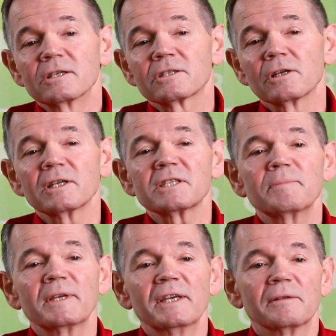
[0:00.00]
So let's
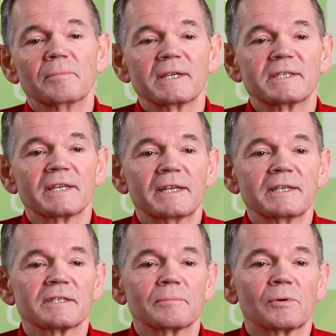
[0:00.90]
begin by
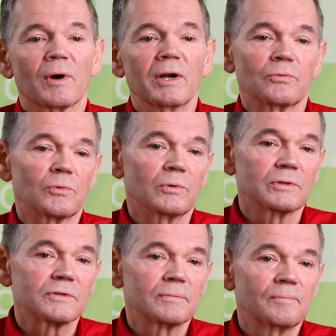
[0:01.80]
setting some ground
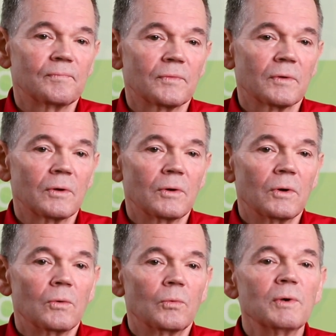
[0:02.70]
rules.
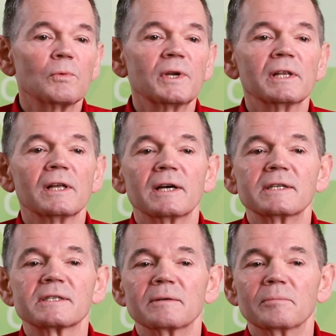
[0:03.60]
We
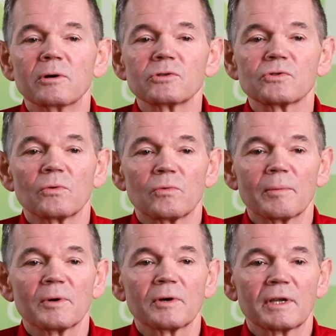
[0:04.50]
realize that most
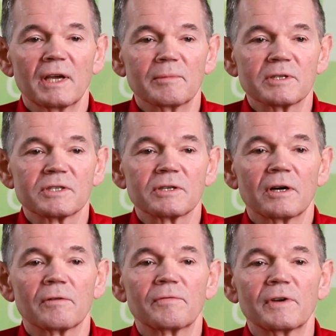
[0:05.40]
rubber chemists
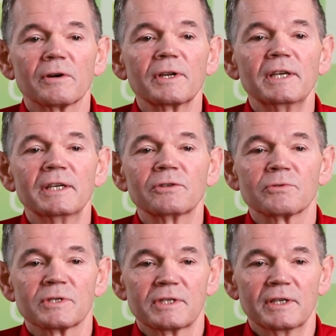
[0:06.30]
are very
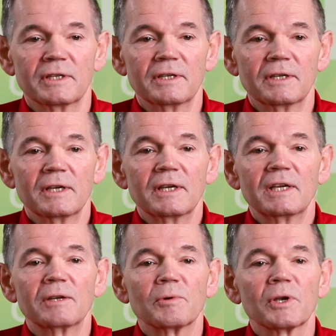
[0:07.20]
interested
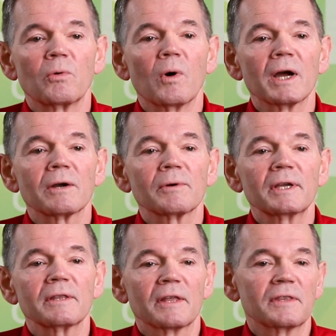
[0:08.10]
in
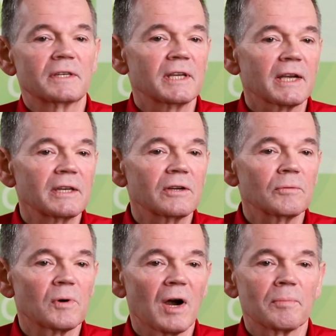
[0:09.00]
requiring that the technical
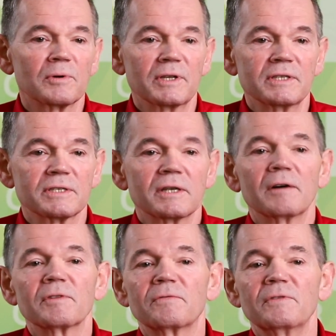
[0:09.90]
properties
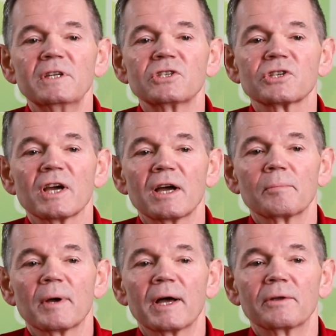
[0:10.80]
of the finished
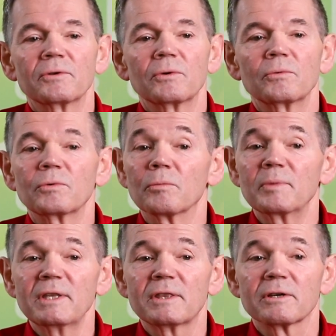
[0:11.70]
compound will
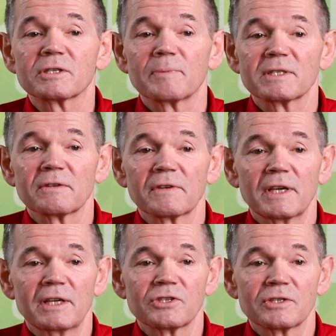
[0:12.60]
meet their
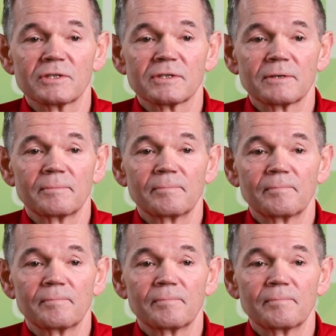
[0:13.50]
specifications.